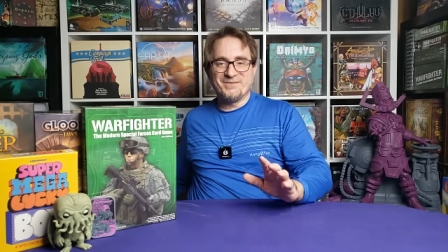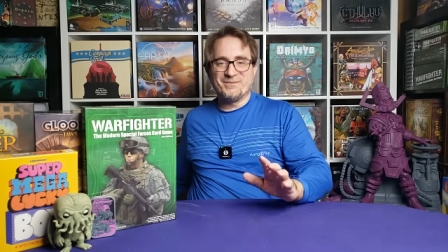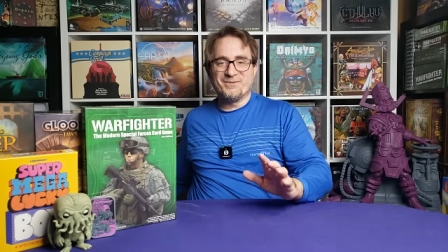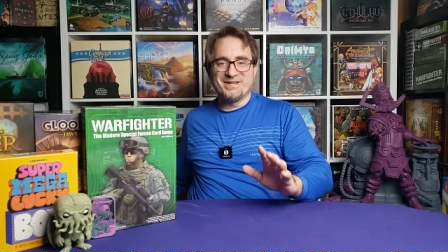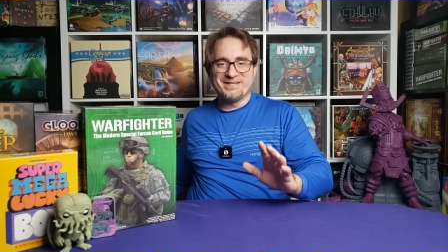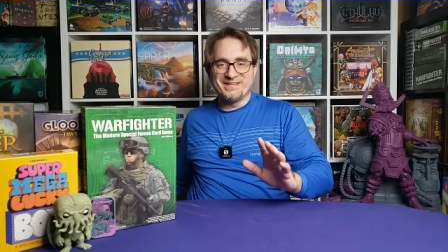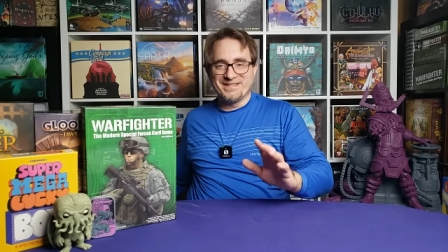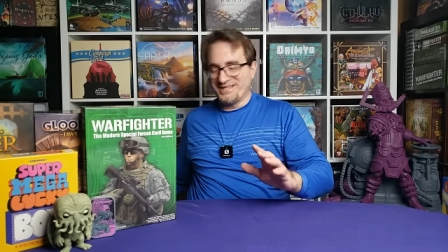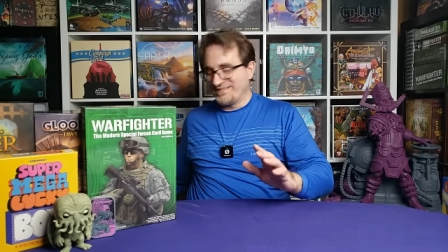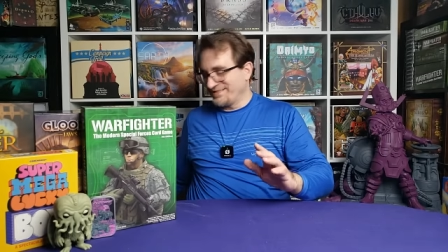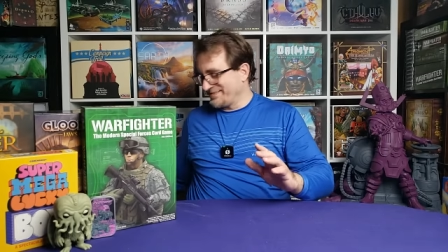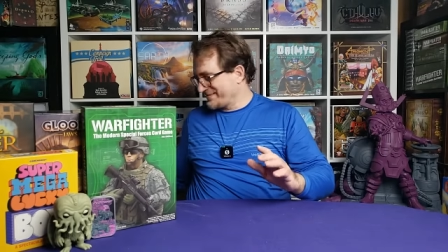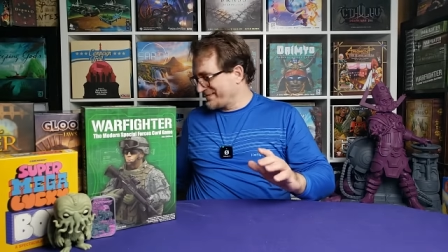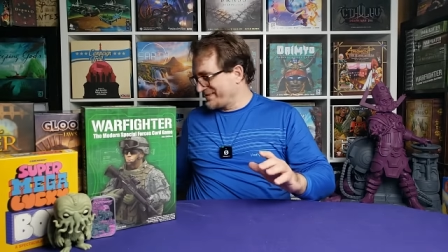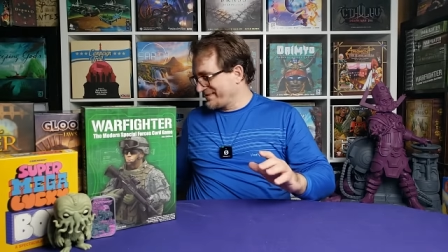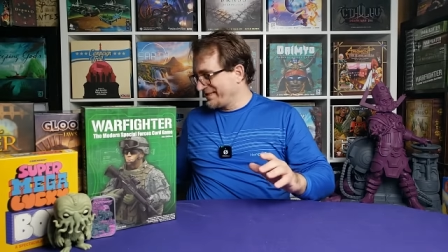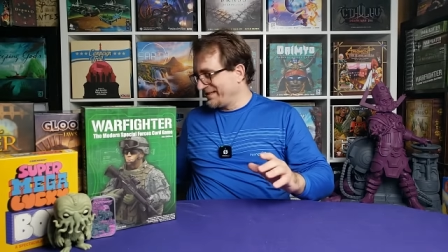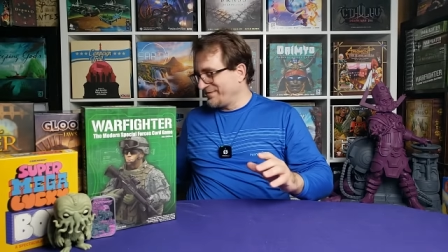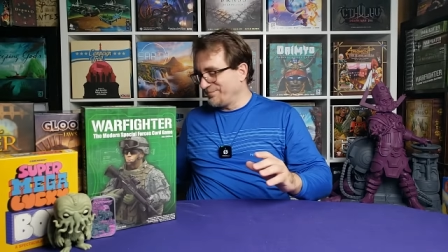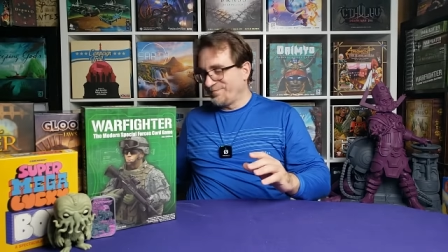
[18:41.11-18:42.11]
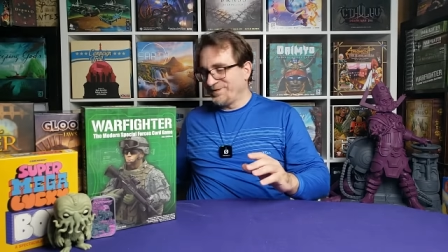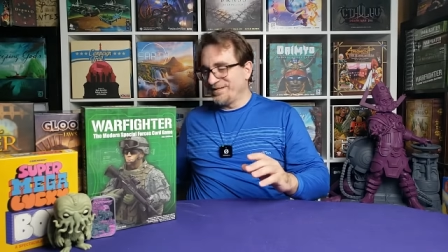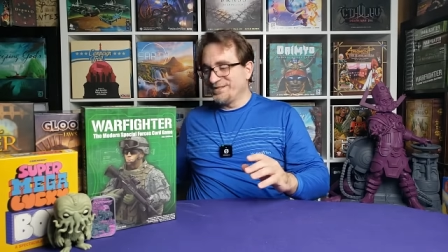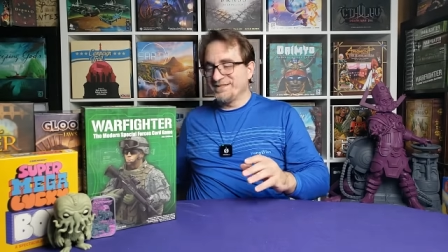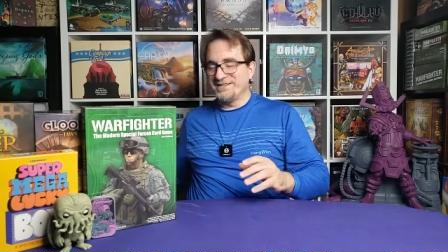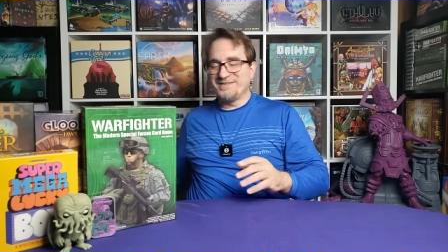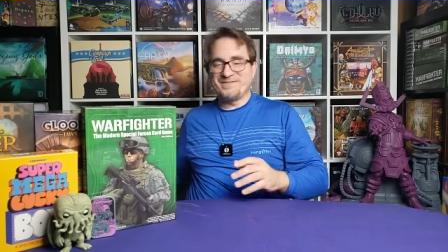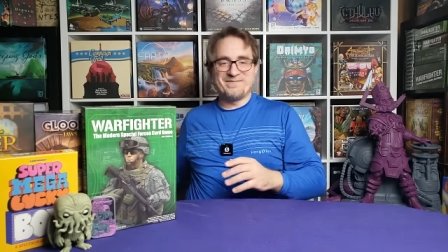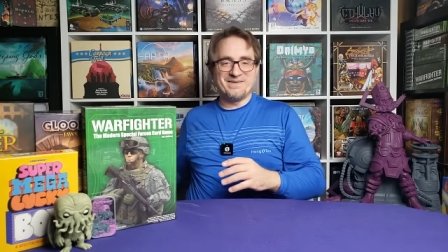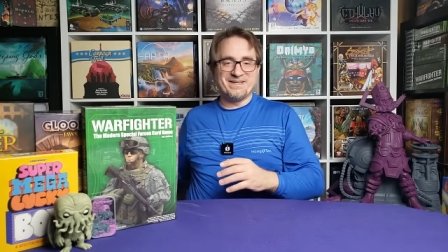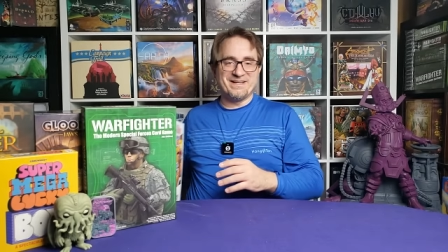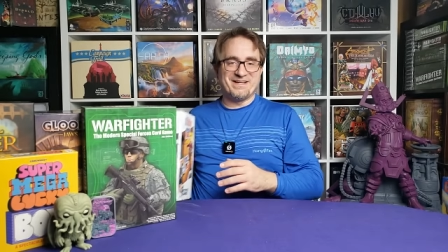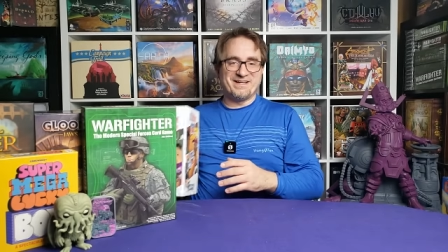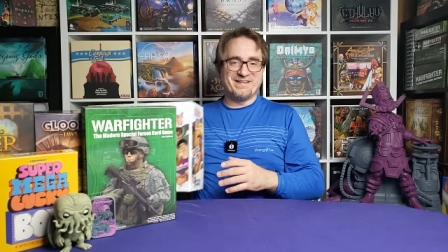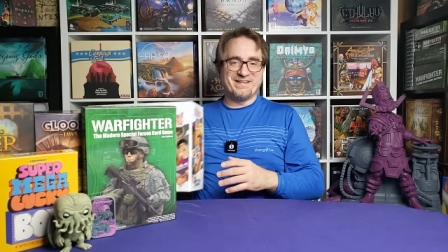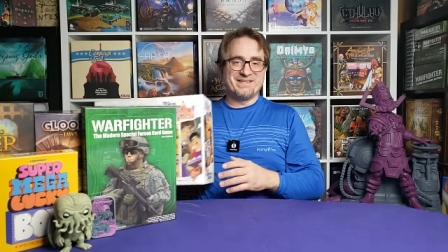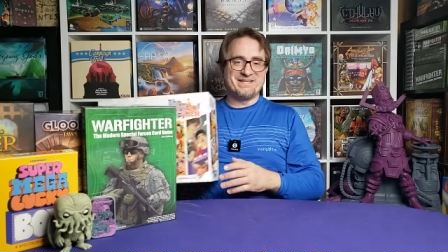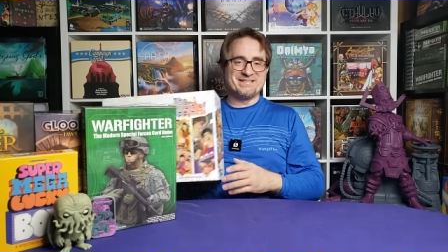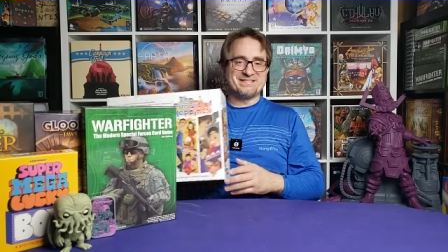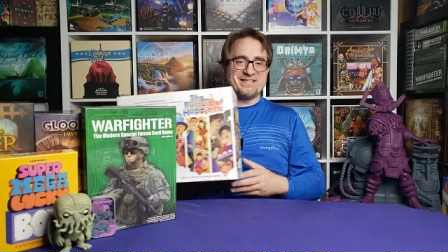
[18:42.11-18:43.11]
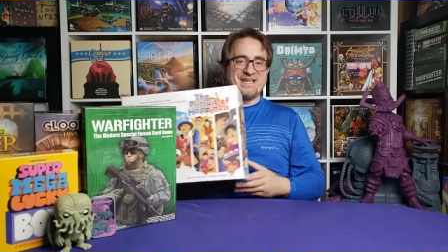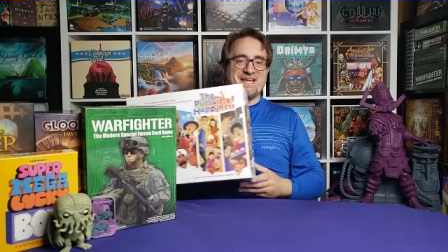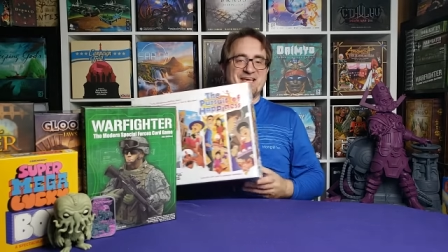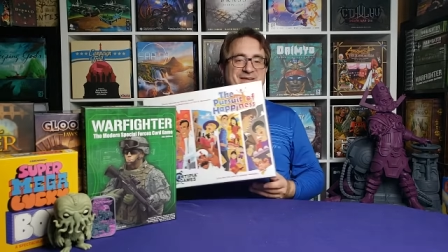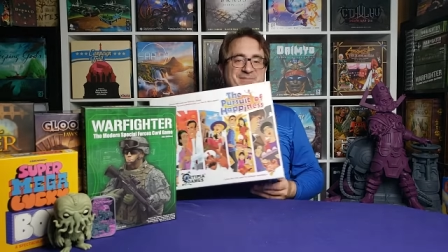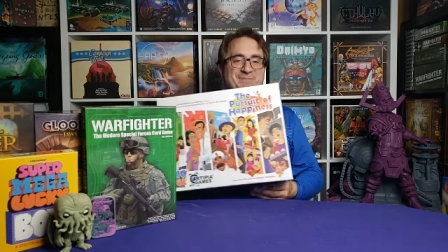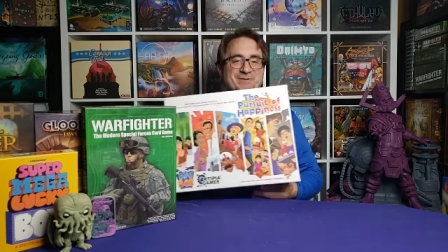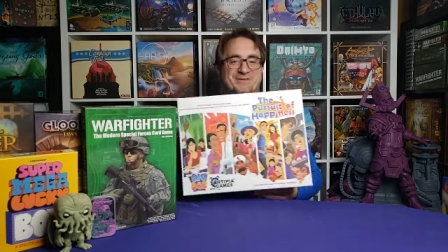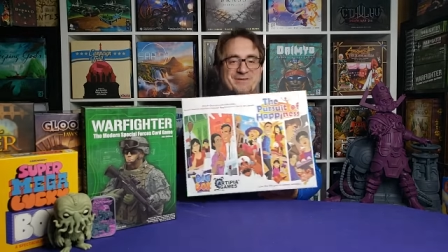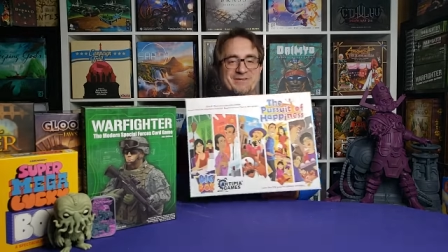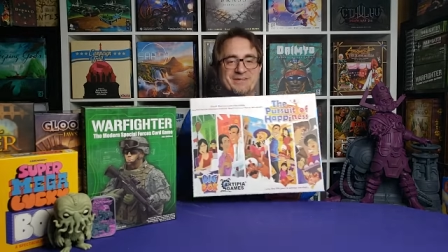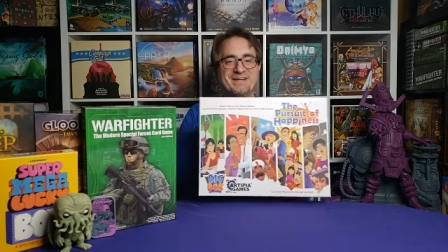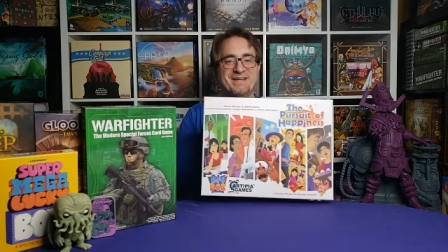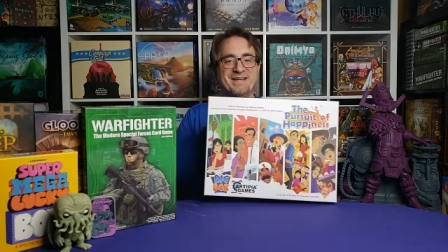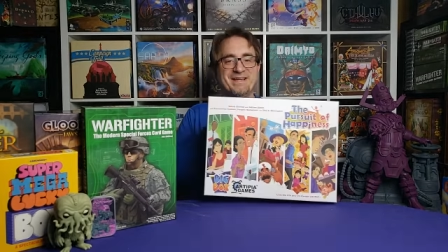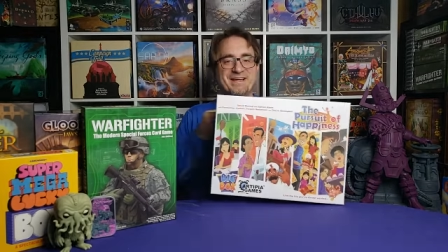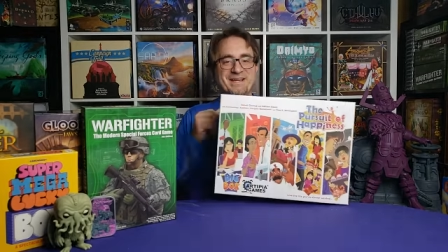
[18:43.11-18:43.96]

one that's gonna barely fit on the table,